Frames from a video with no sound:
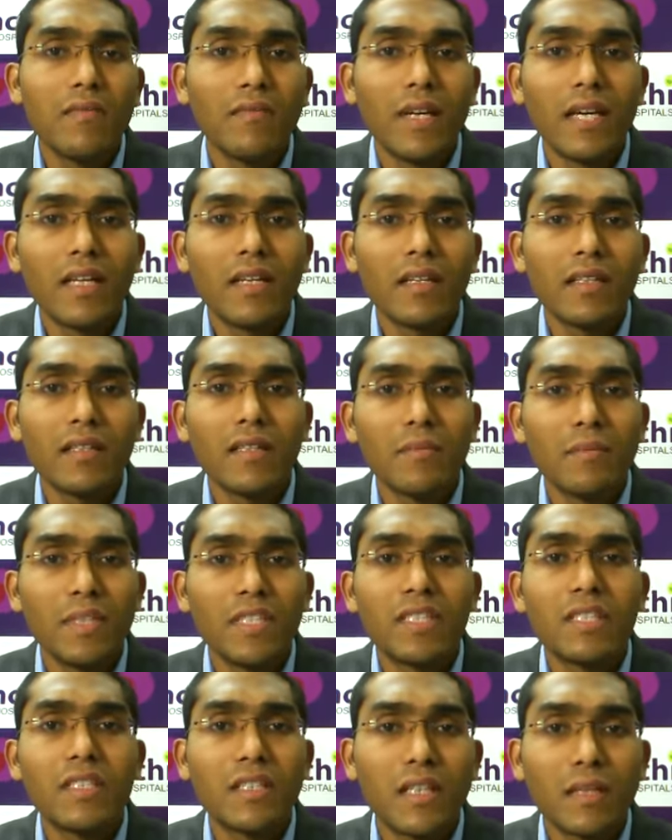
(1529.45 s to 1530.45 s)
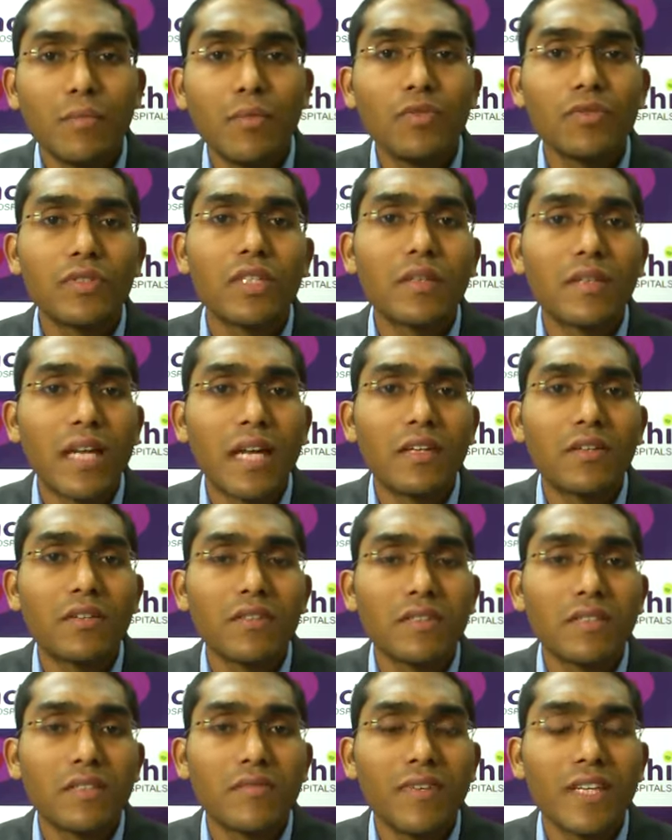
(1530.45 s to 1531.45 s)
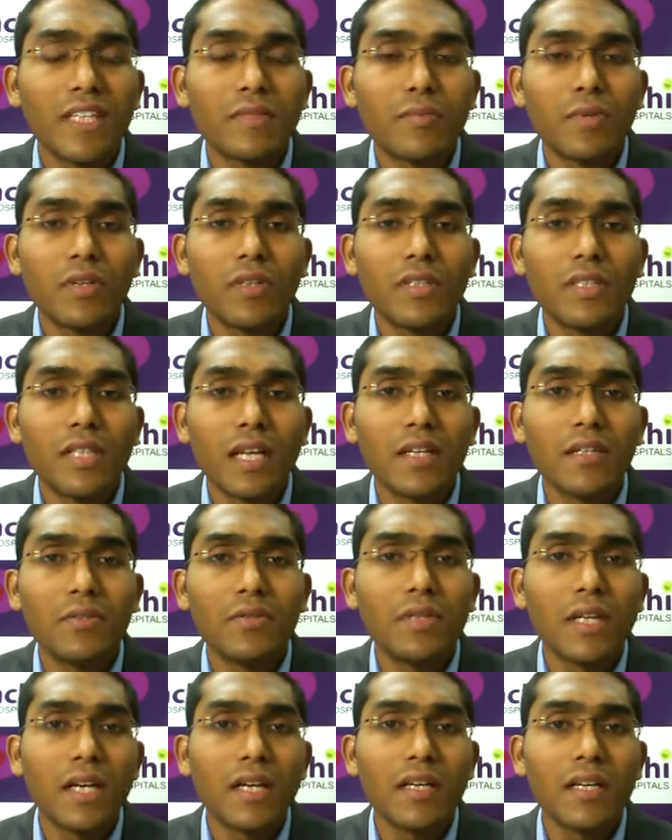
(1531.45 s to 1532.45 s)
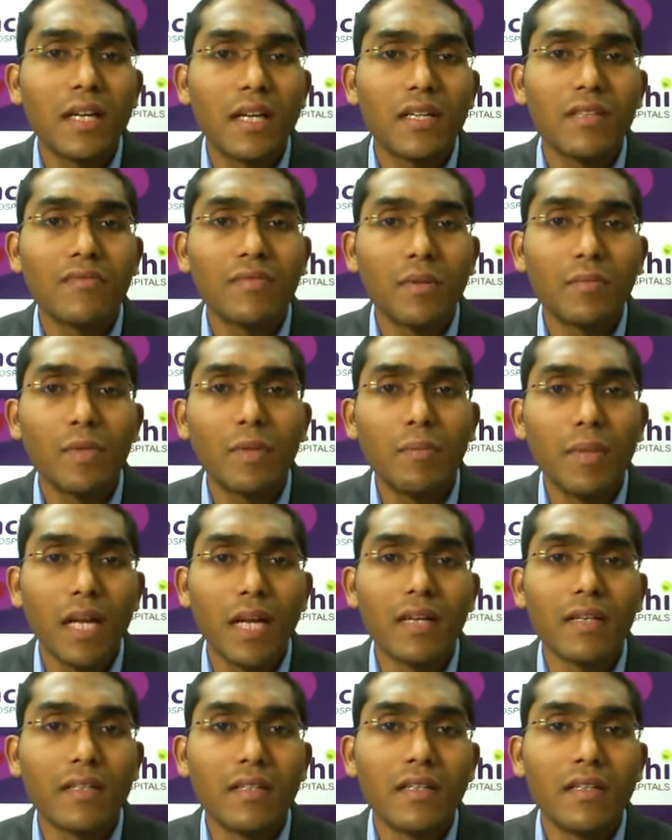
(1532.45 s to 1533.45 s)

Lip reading: where the machine removes the nitrogenous waste products like urea, creatinine from the blood.